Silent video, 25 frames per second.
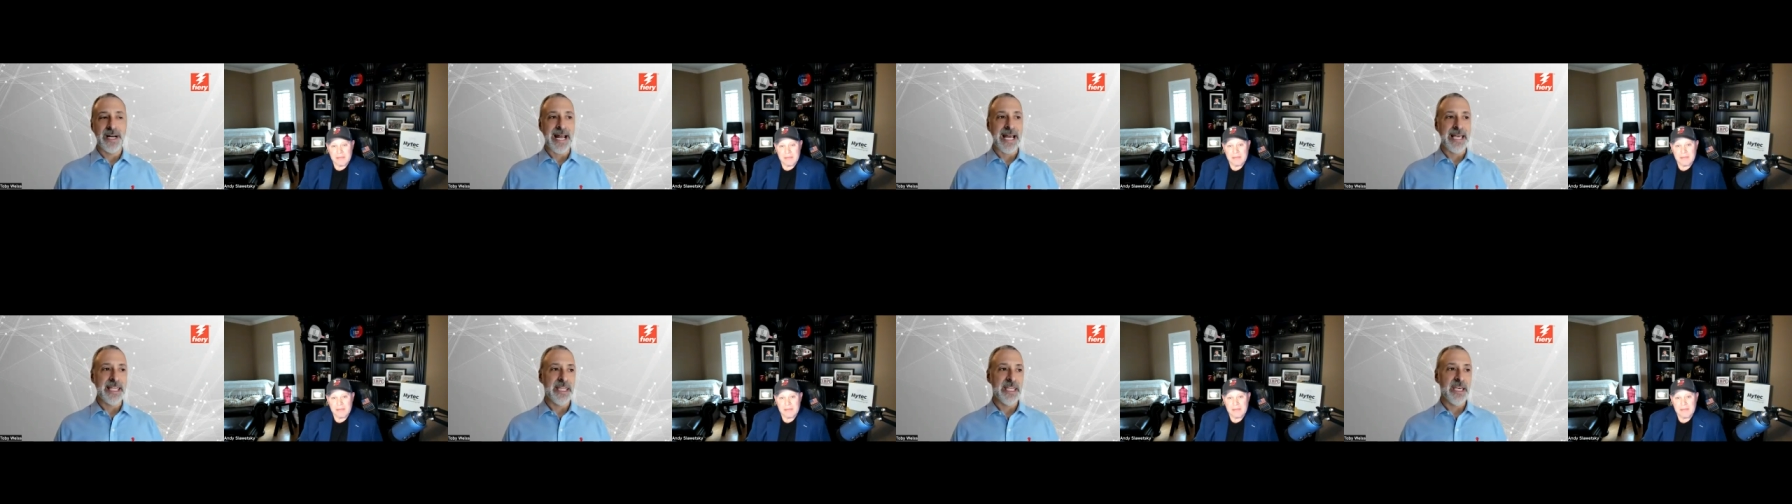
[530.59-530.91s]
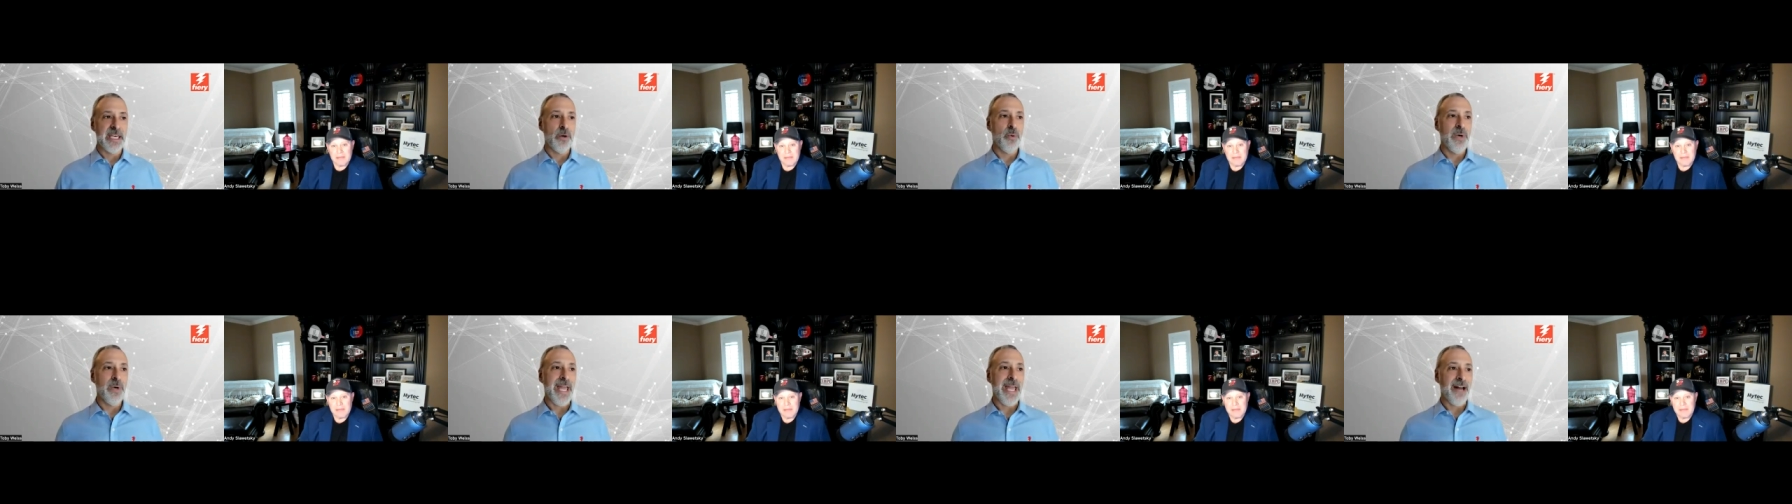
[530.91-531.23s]
I
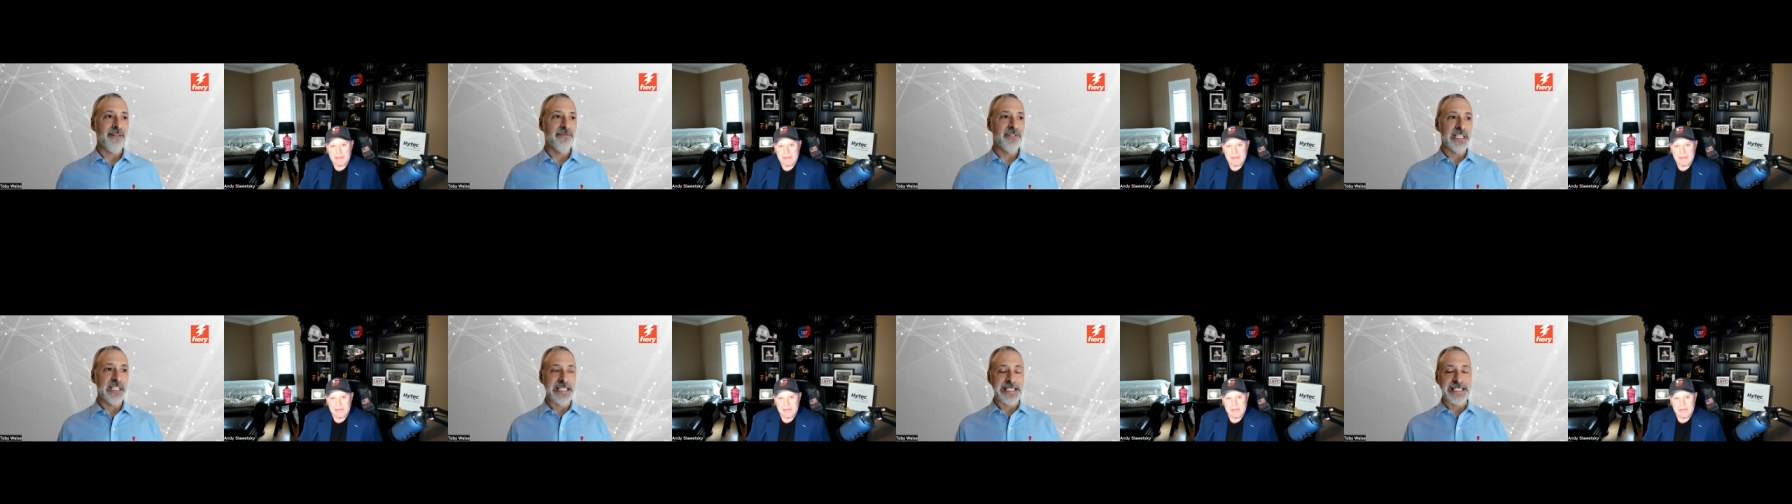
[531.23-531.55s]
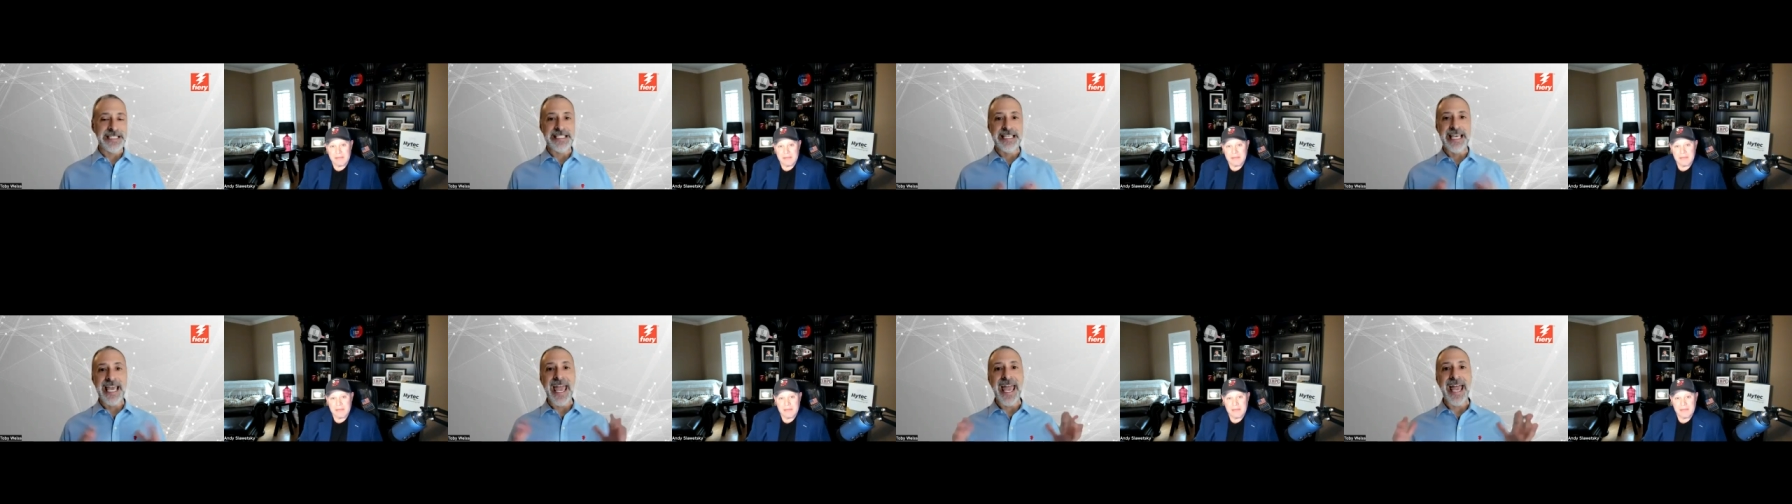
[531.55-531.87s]
think we have the
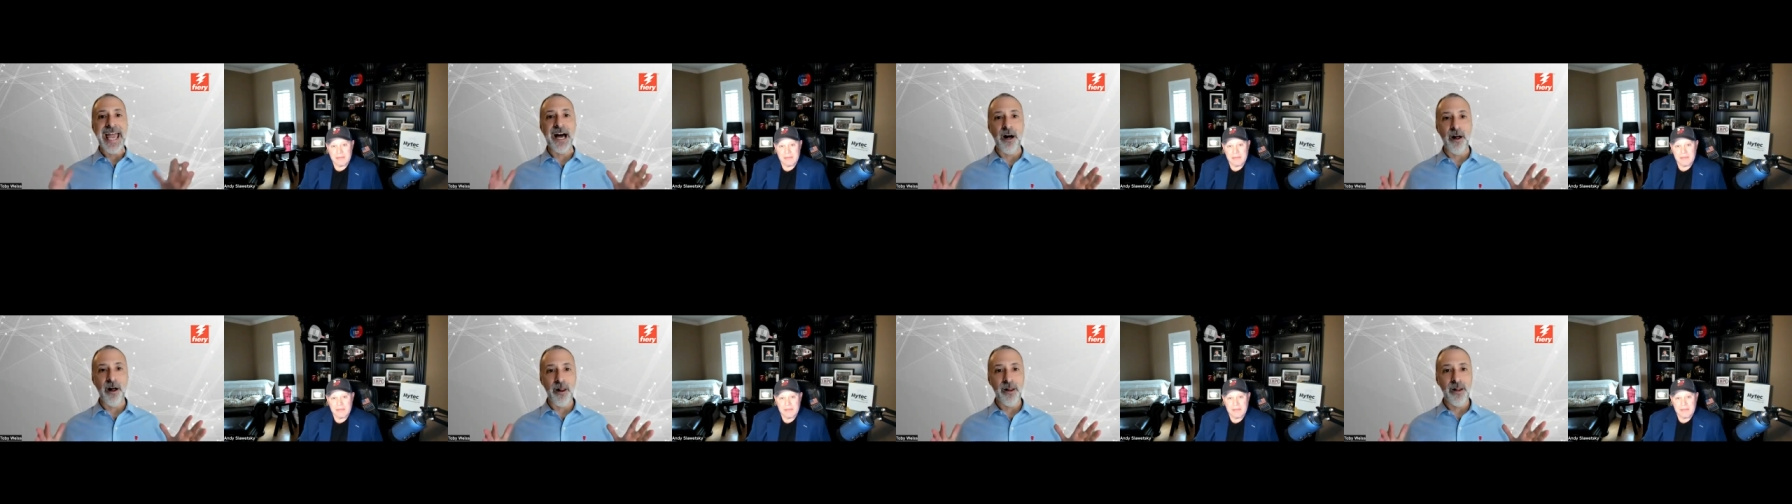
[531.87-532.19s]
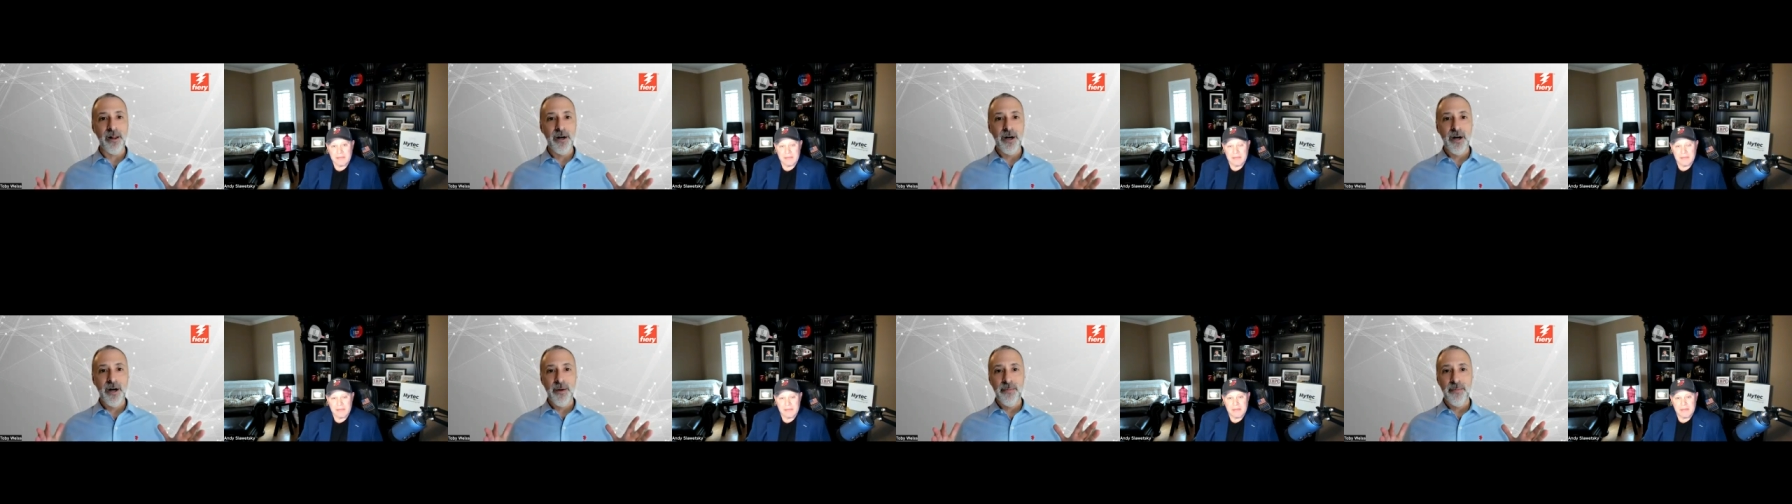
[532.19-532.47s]
scale